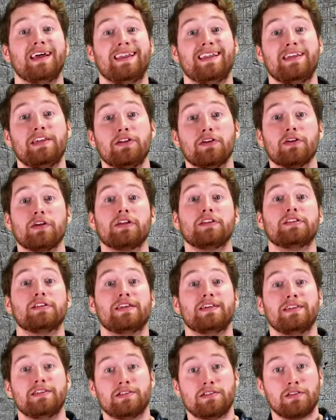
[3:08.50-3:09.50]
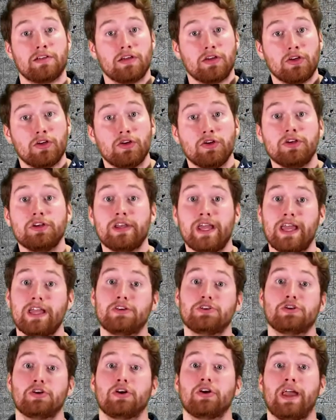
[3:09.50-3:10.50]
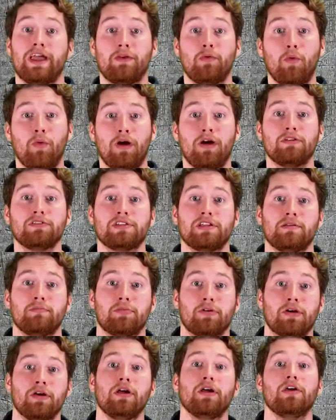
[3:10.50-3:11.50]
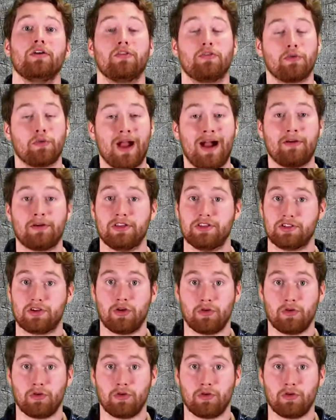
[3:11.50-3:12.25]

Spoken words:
adhering to his good nature and well-temper throughout his